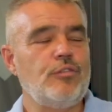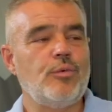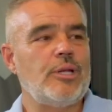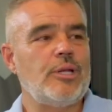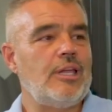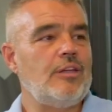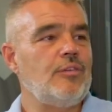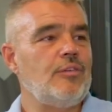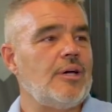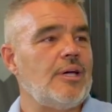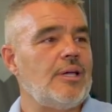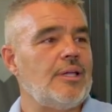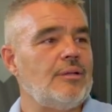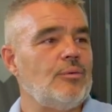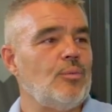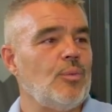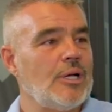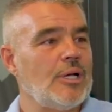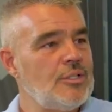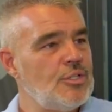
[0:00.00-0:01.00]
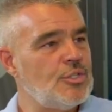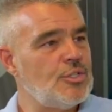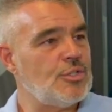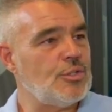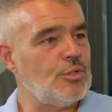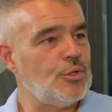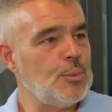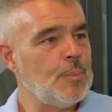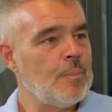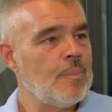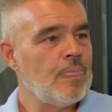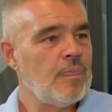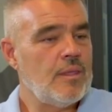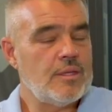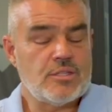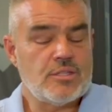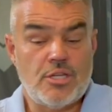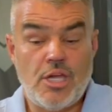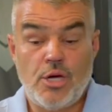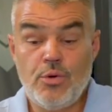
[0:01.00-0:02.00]
whatever I want to.
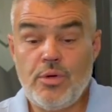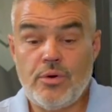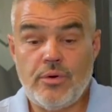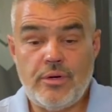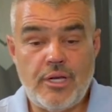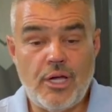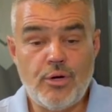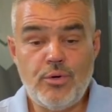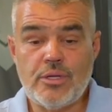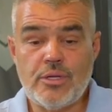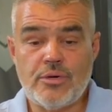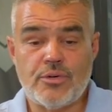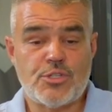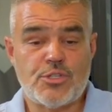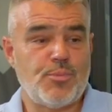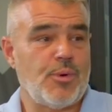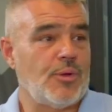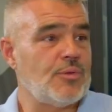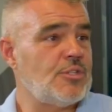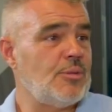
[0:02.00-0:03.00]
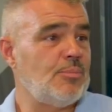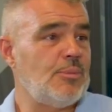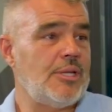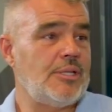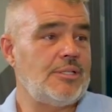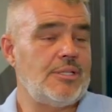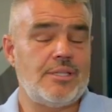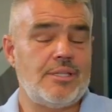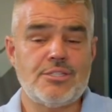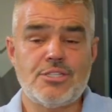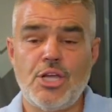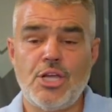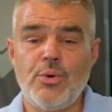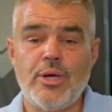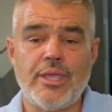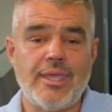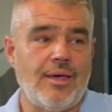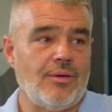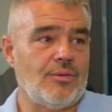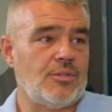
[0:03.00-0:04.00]
There's no responsibility. There's no
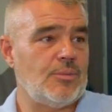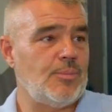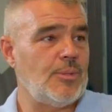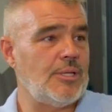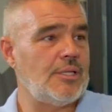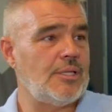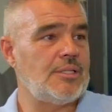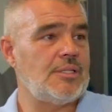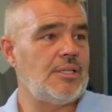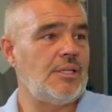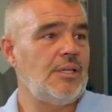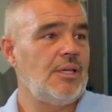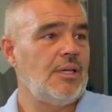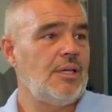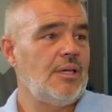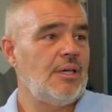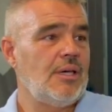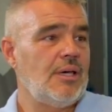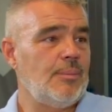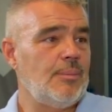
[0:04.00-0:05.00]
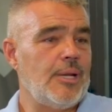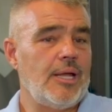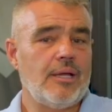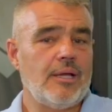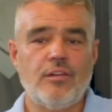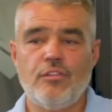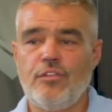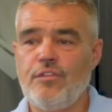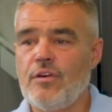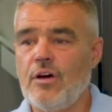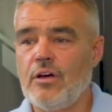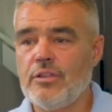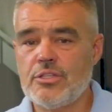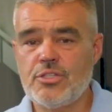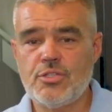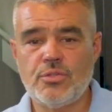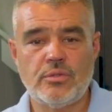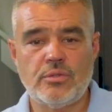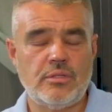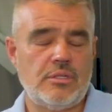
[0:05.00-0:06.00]
accountability. I mean, I can father
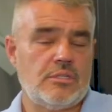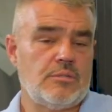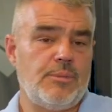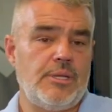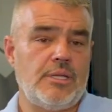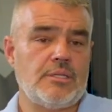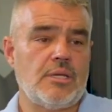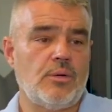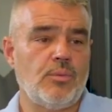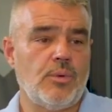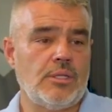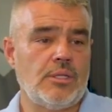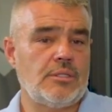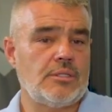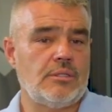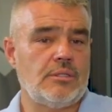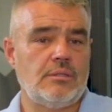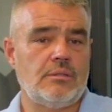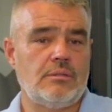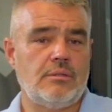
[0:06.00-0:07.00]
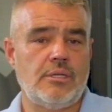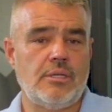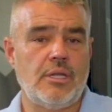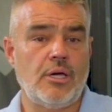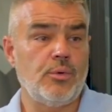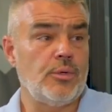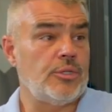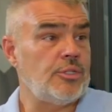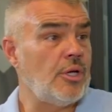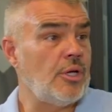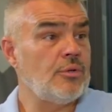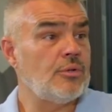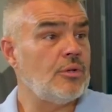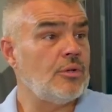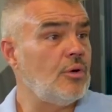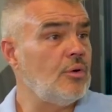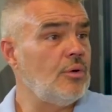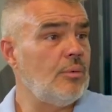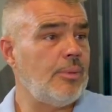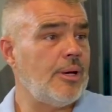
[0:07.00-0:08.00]
children as many as I want and know and don't
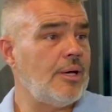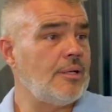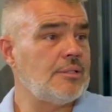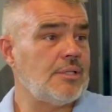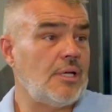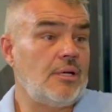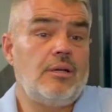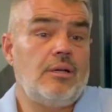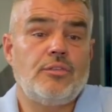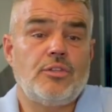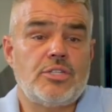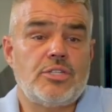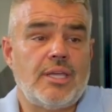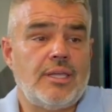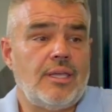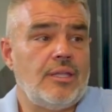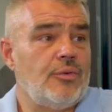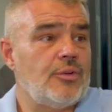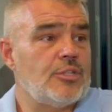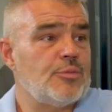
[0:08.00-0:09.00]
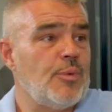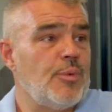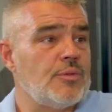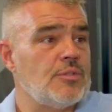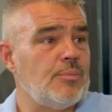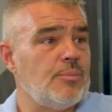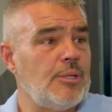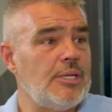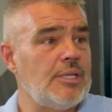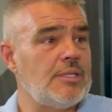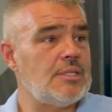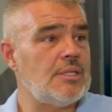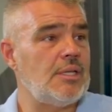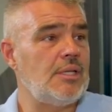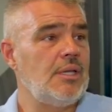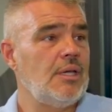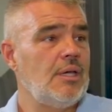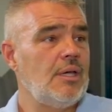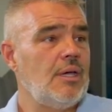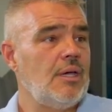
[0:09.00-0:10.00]
know about. I don't have to take any
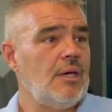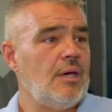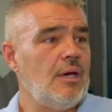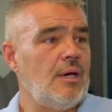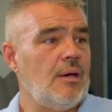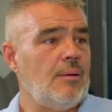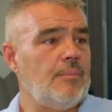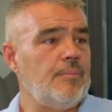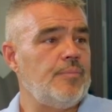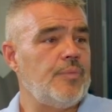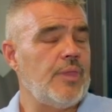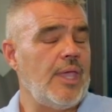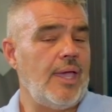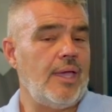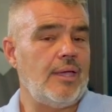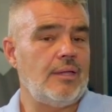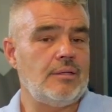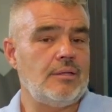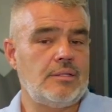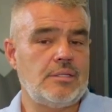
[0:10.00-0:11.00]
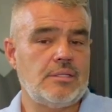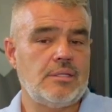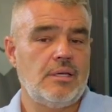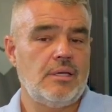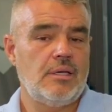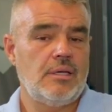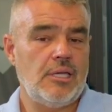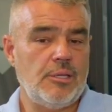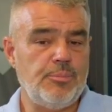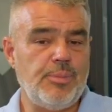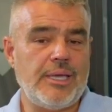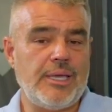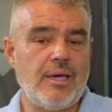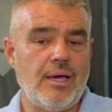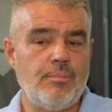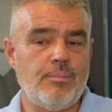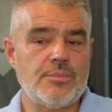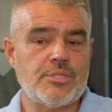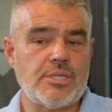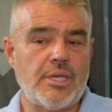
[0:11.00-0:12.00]
responsibility. And it
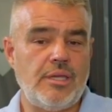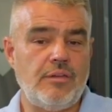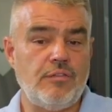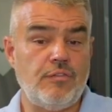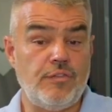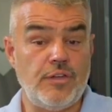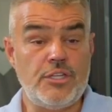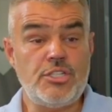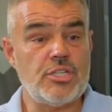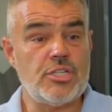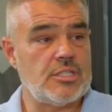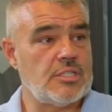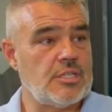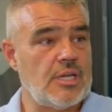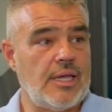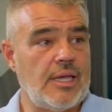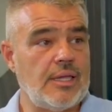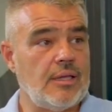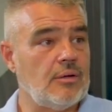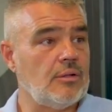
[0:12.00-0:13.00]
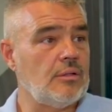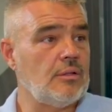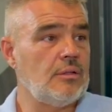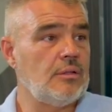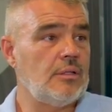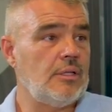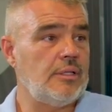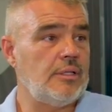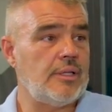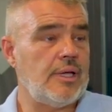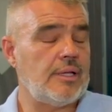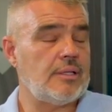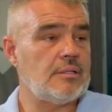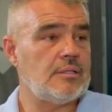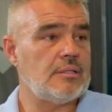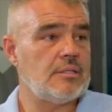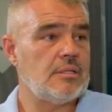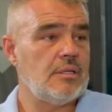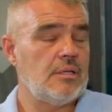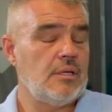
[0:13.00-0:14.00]
becomes a vicious cycle in
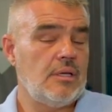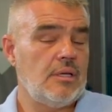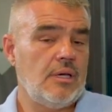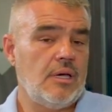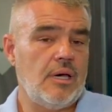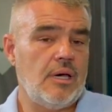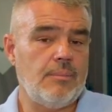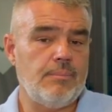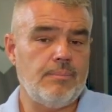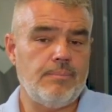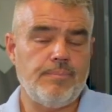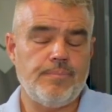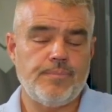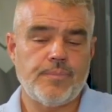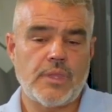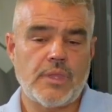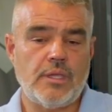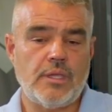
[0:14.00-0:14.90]
that, in